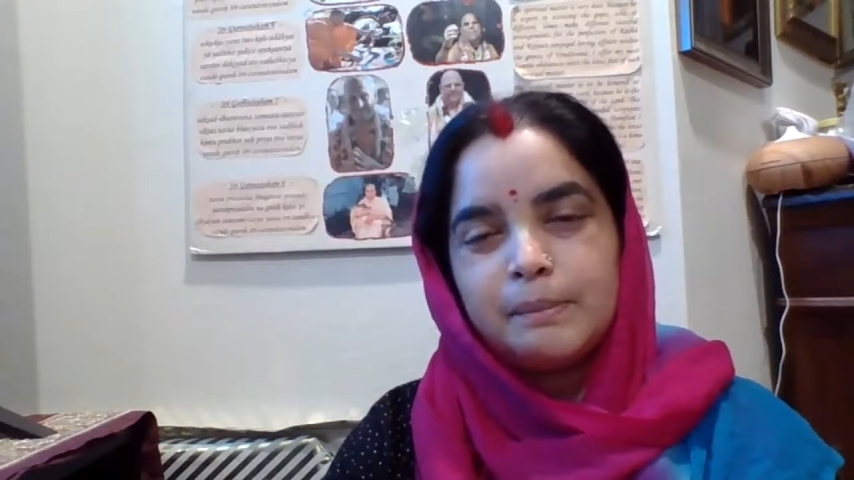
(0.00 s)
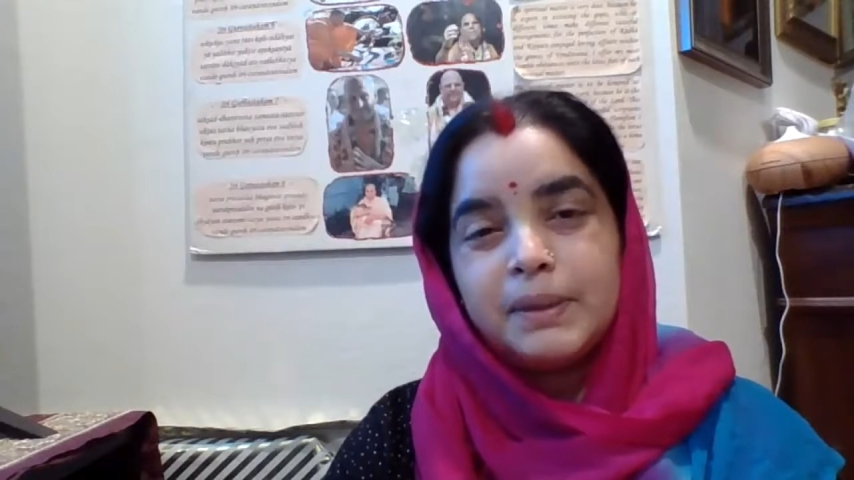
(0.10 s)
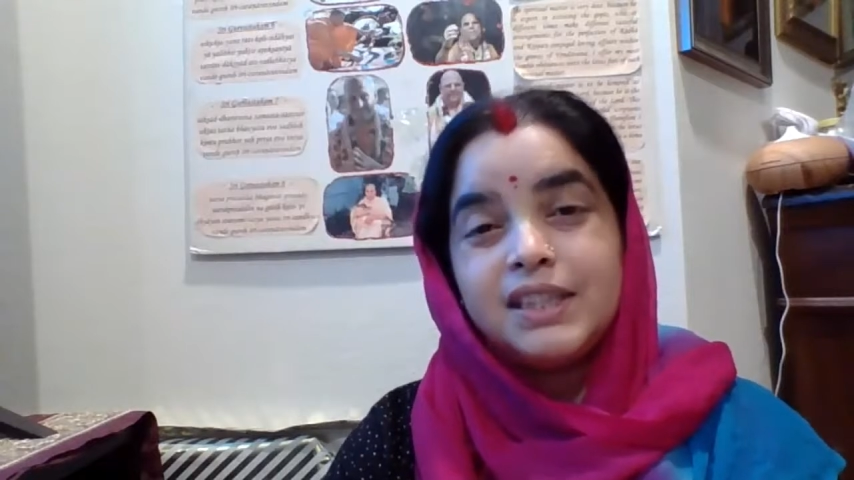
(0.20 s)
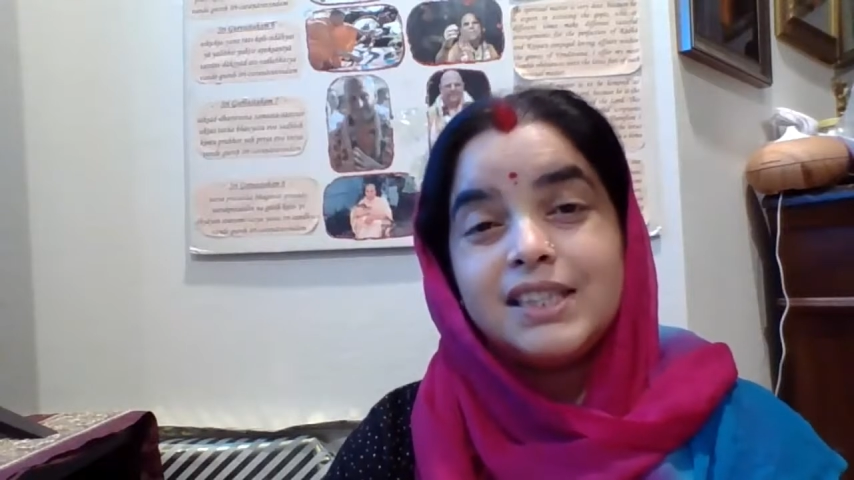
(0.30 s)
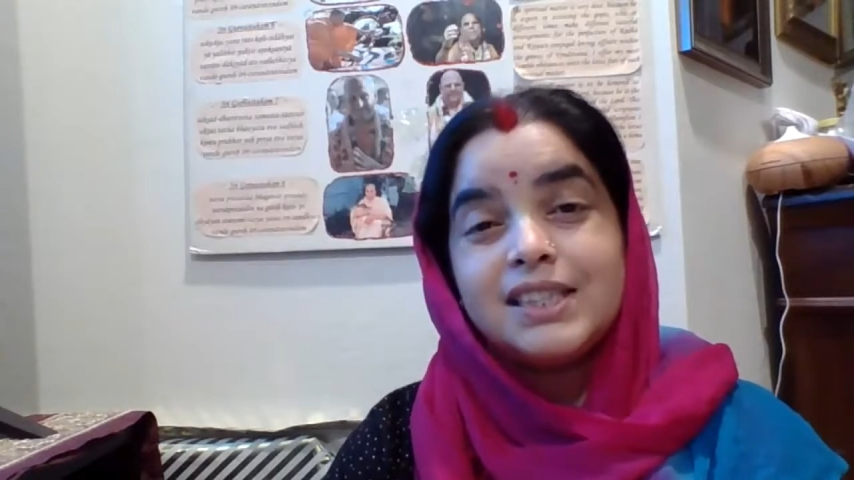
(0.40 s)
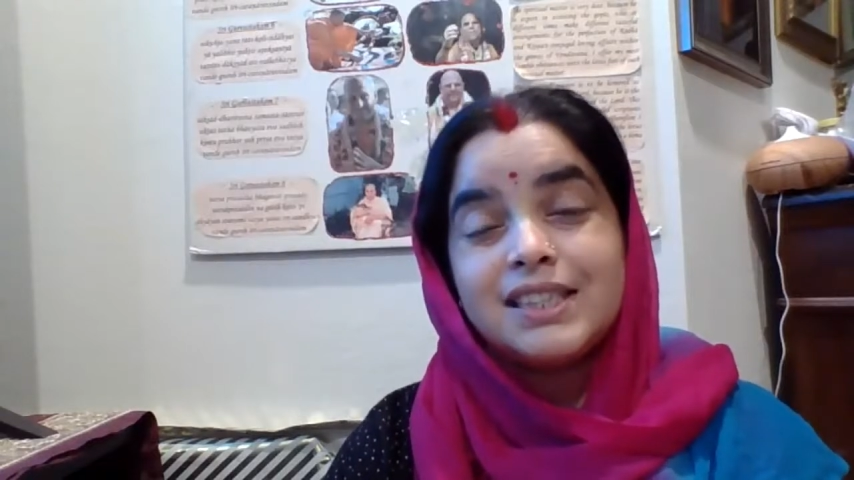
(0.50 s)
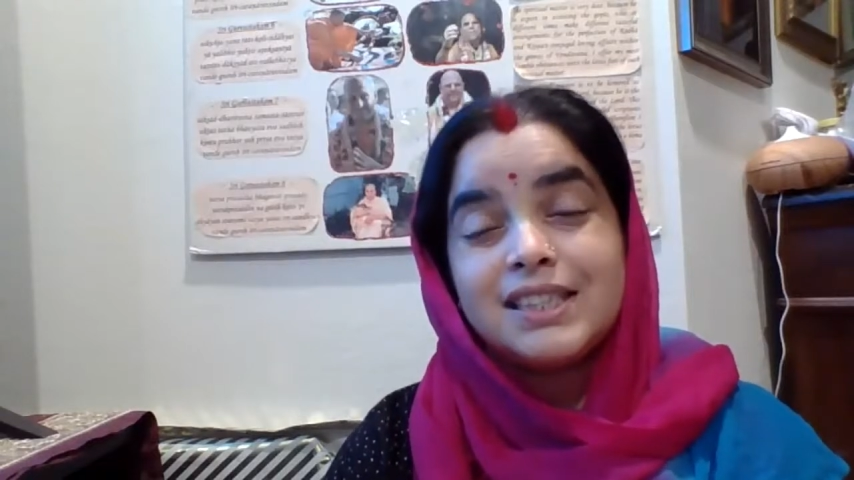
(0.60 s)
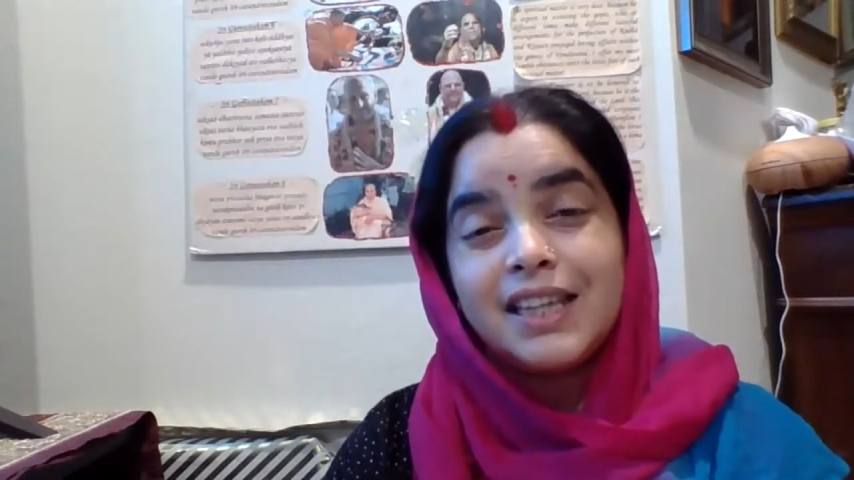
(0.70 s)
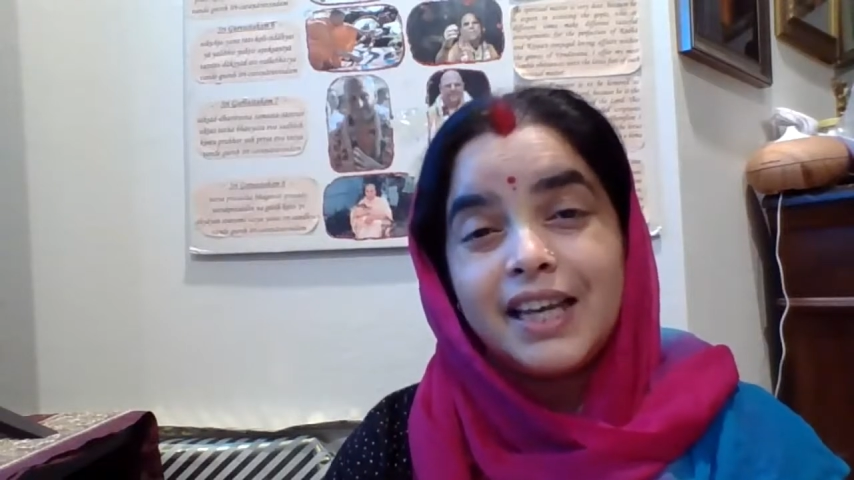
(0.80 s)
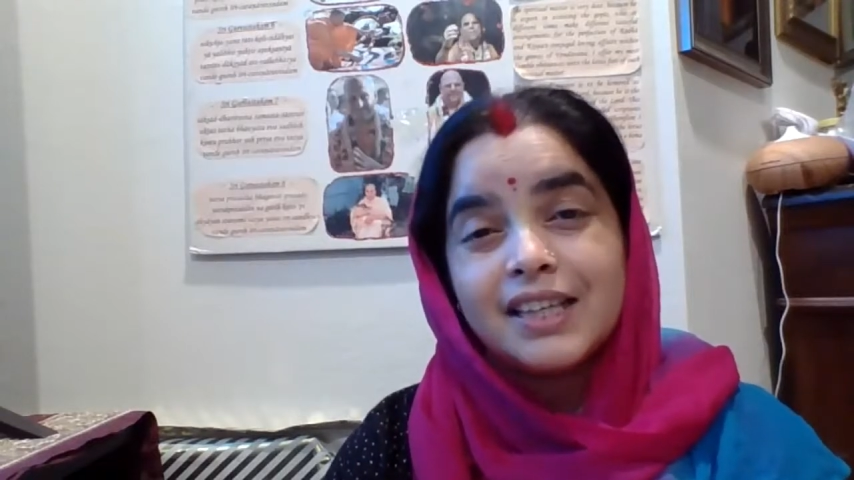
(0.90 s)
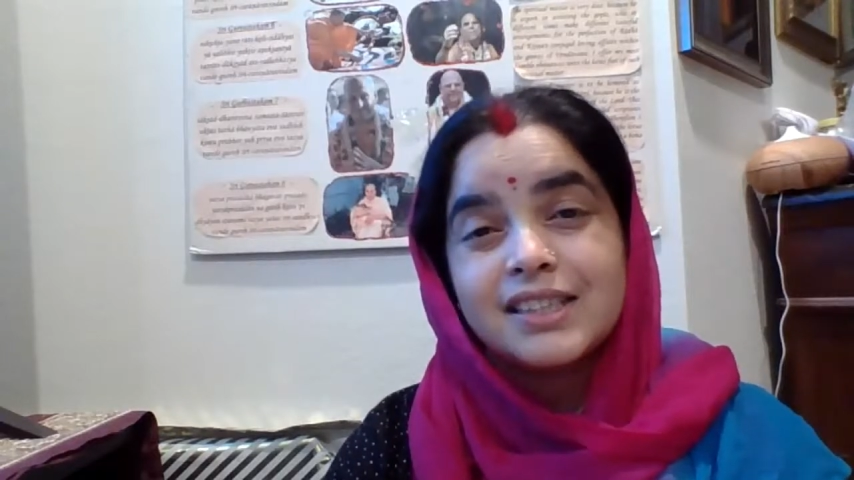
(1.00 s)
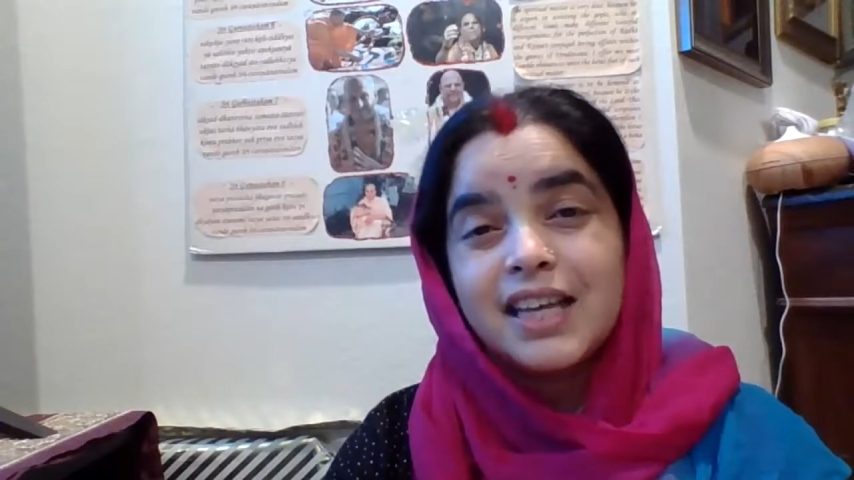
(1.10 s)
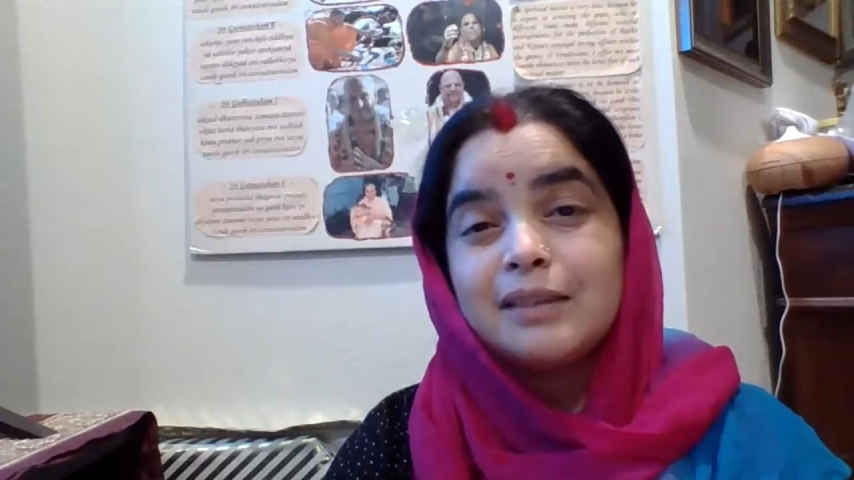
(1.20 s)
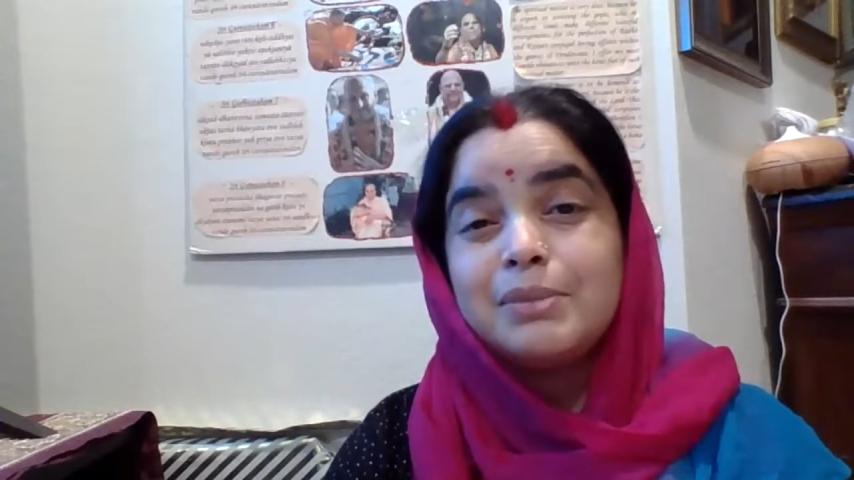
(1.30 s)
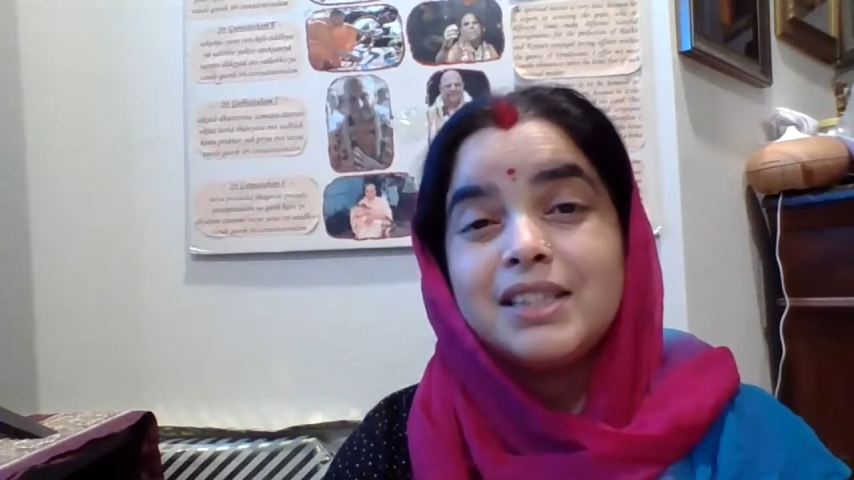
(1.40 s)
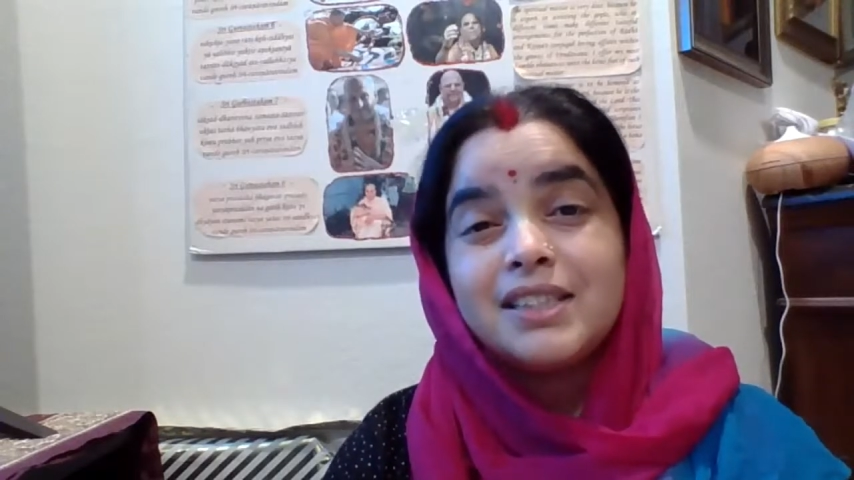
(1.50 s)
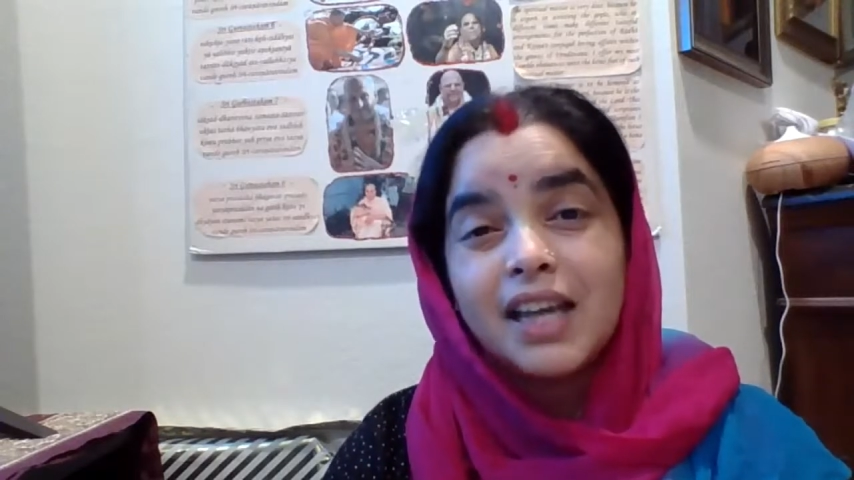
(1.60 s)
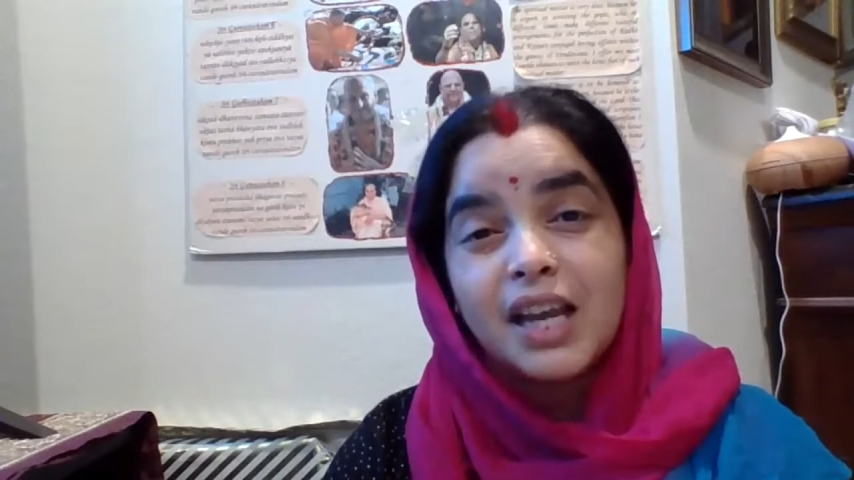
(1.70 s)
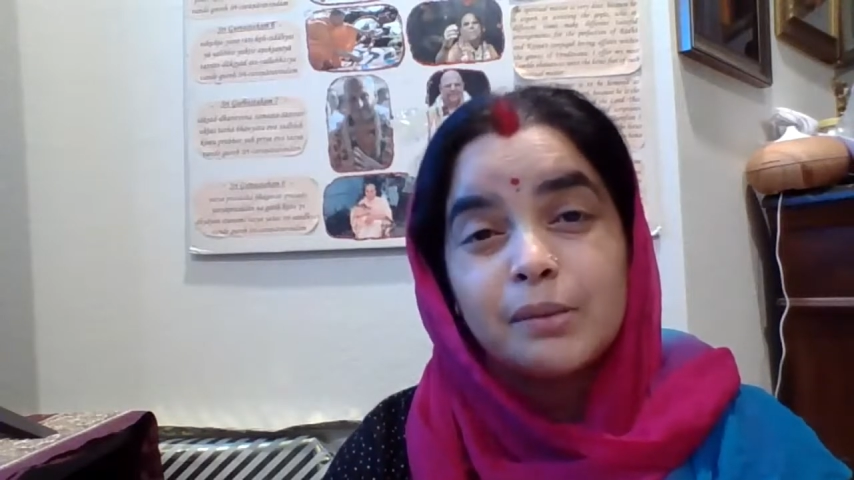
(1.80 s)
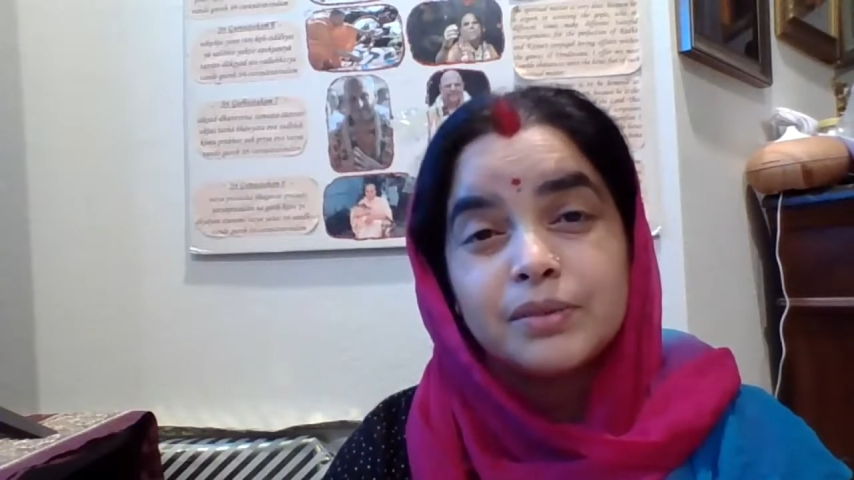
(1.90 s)
But these snakes can be
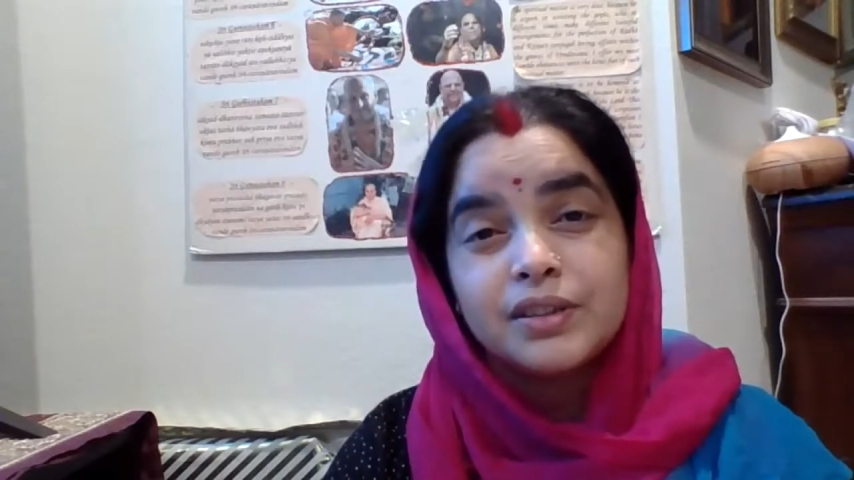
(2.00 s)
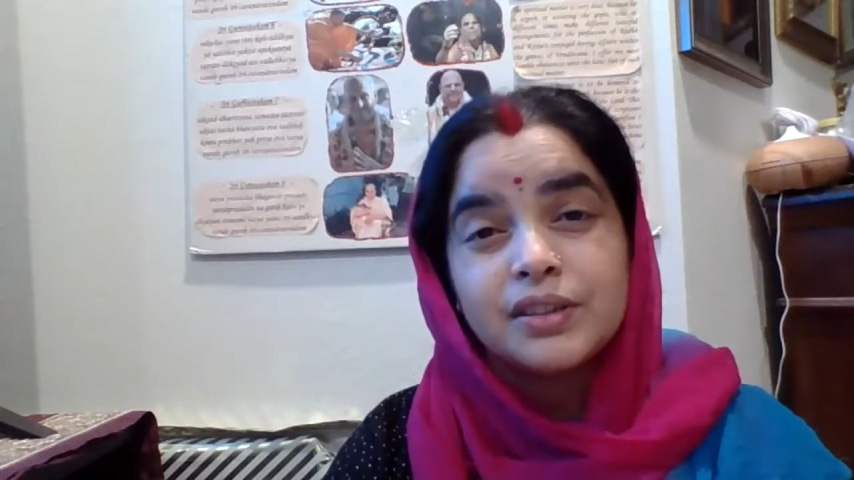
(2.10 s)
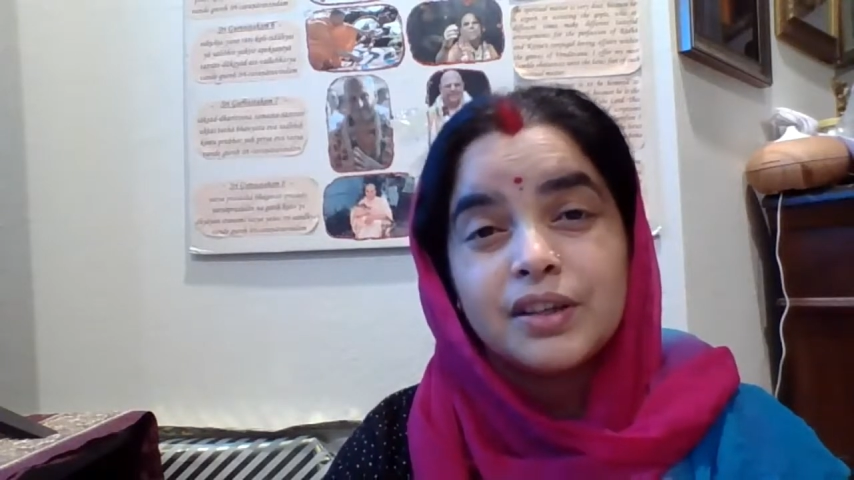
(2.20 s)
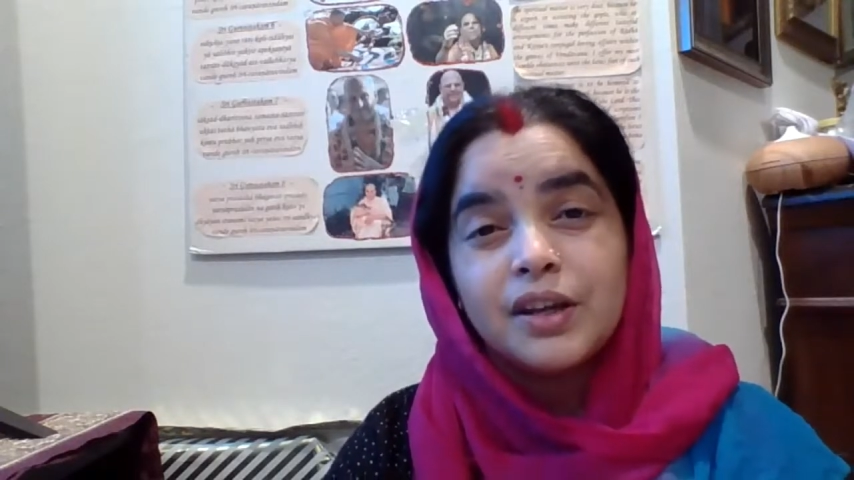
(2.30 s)
tamed